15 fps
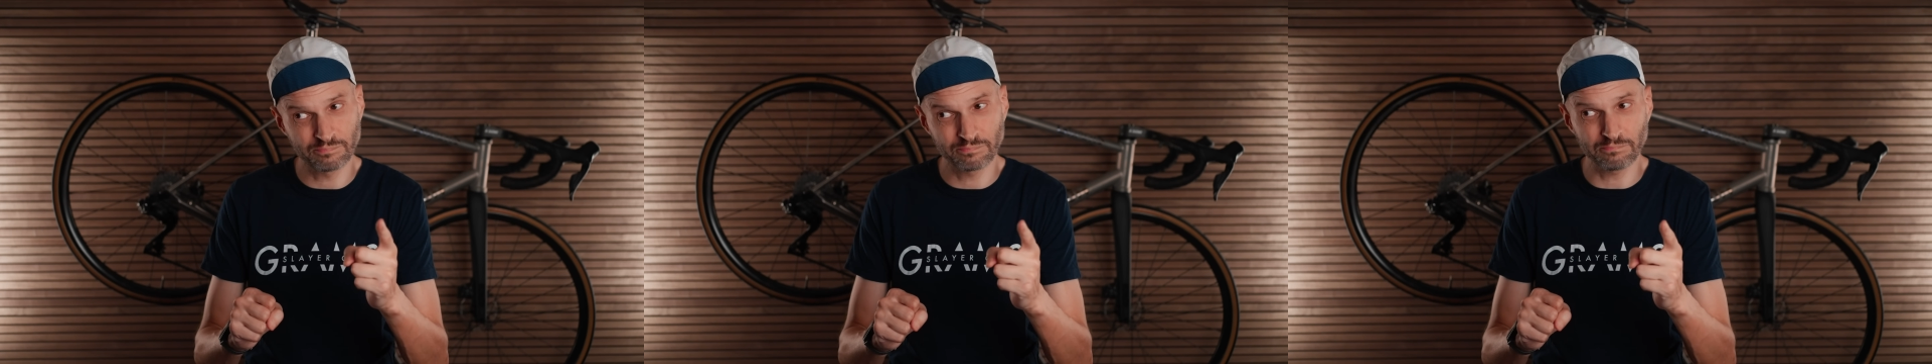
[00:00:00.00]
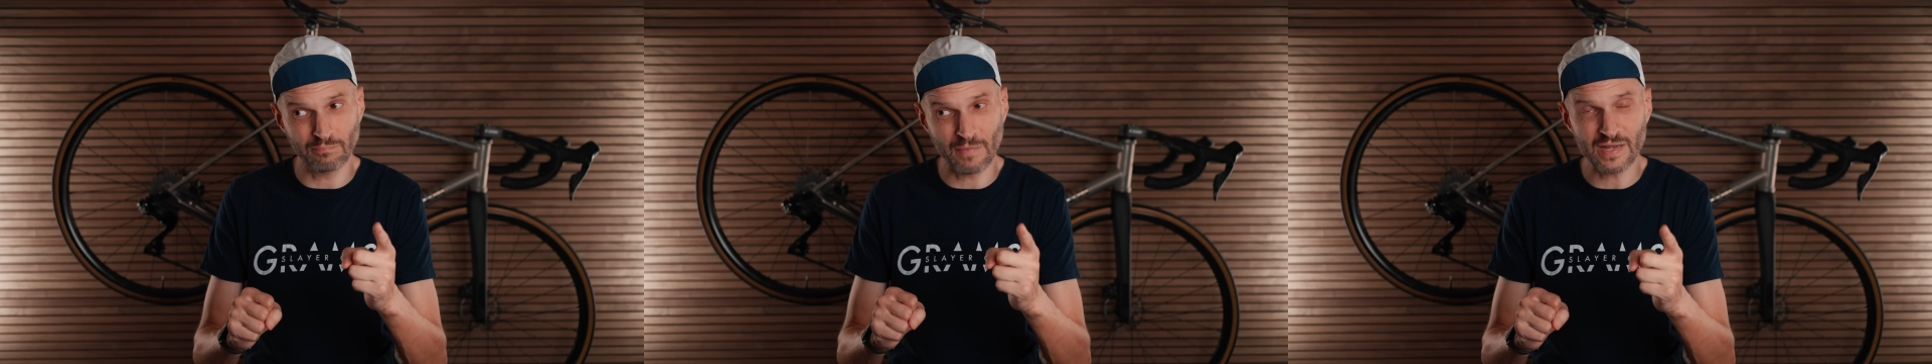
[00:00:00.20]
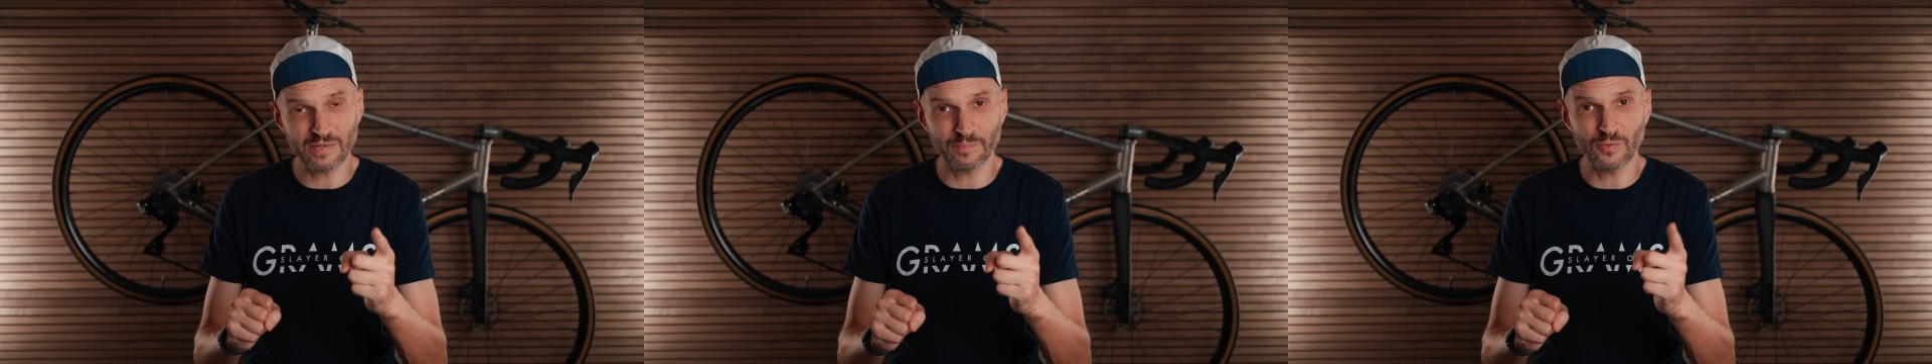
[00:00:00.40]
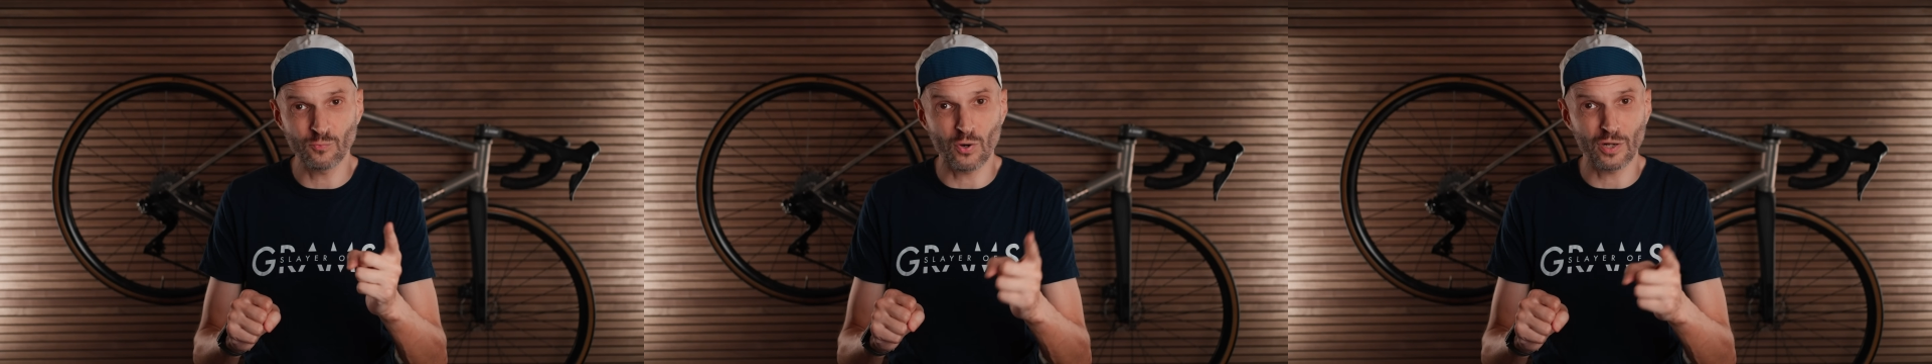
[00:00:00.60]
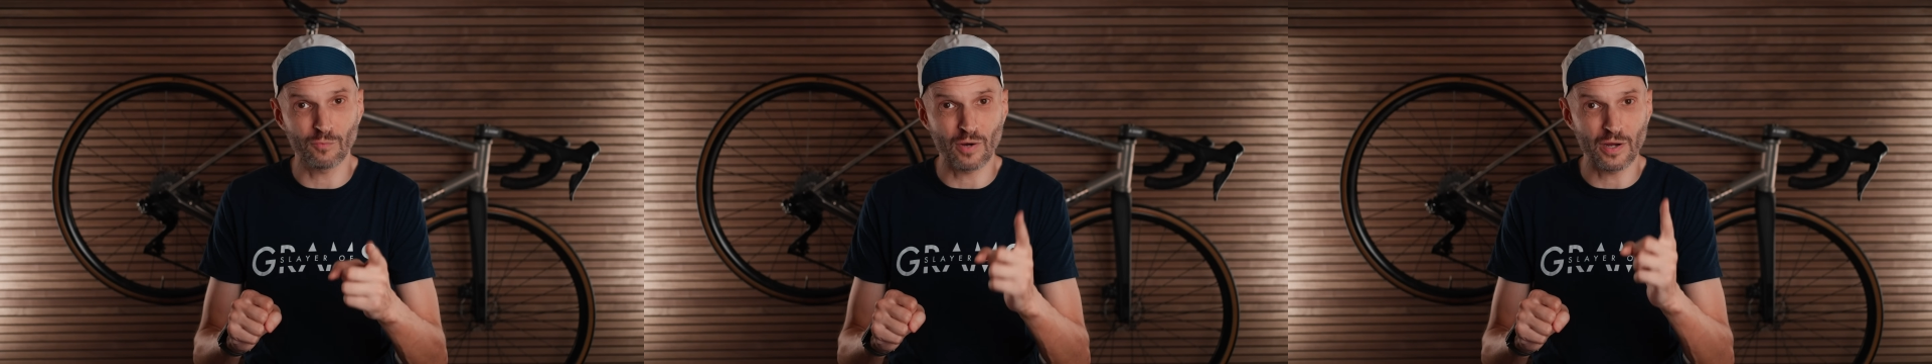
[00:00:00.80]
might be
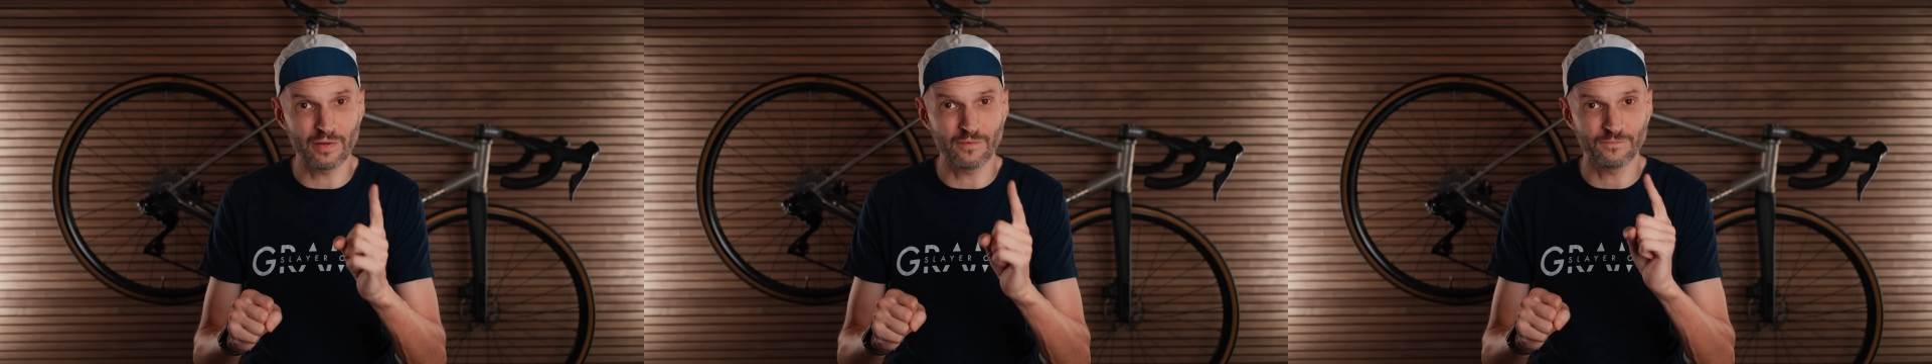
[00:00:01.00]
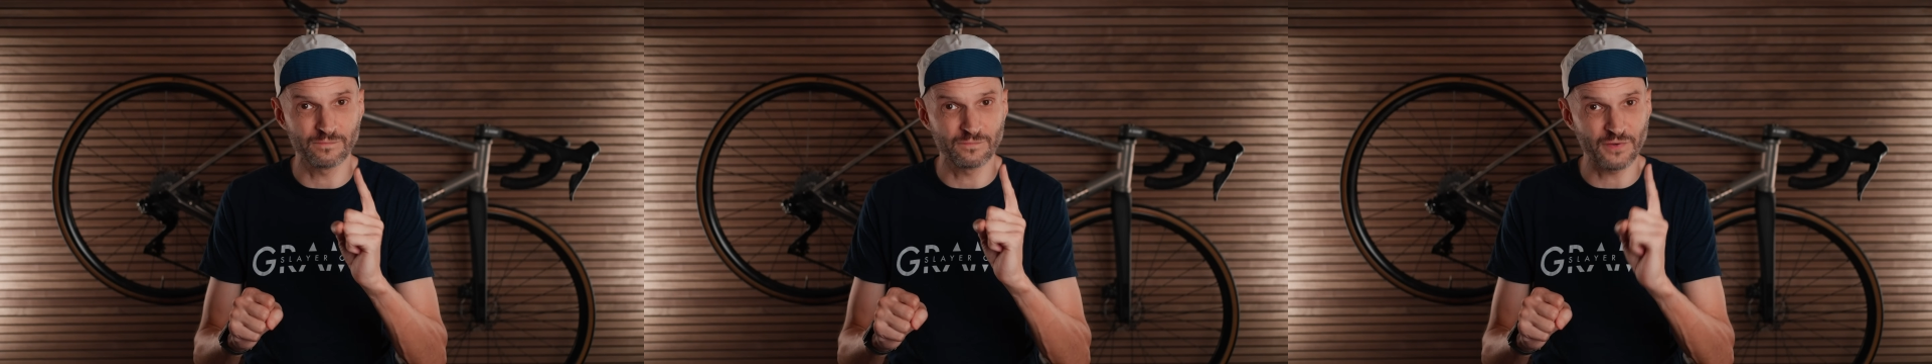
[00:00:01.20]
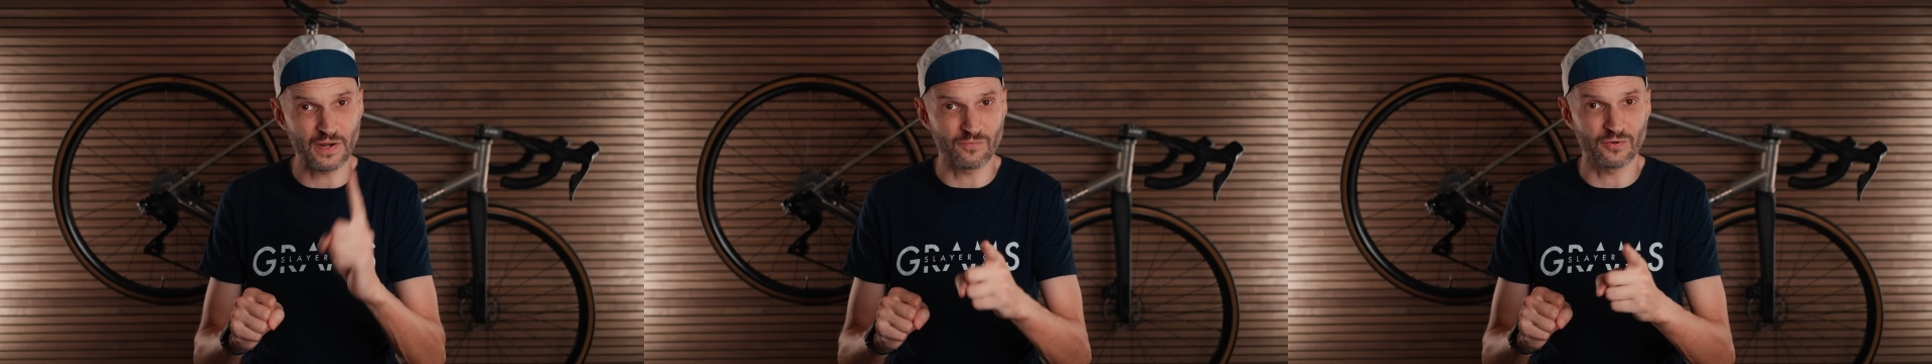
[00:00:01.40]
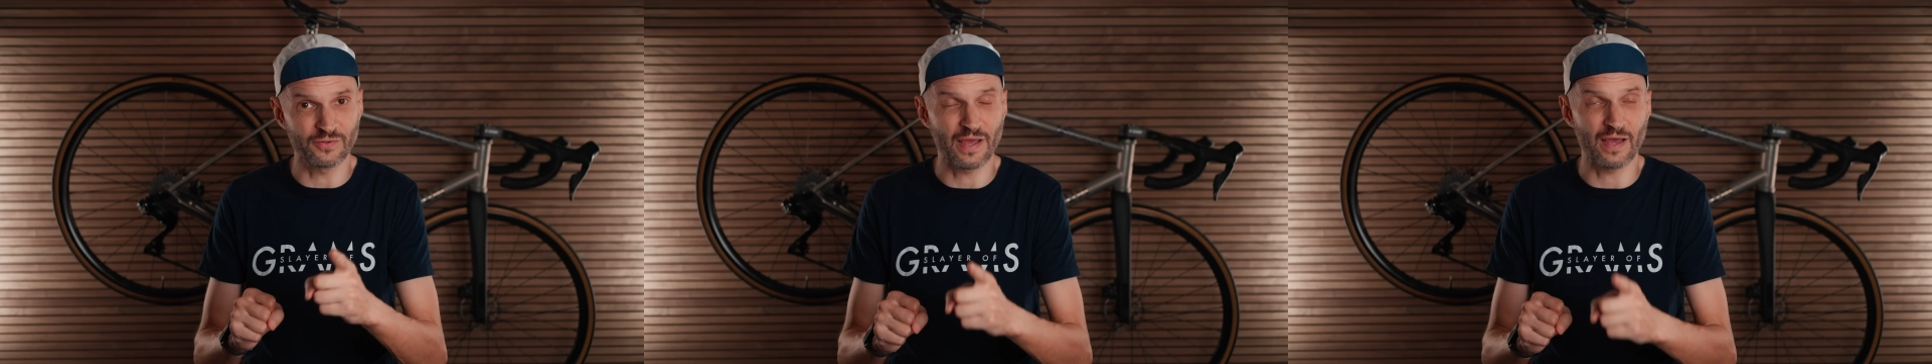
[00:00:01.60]
one of my favorite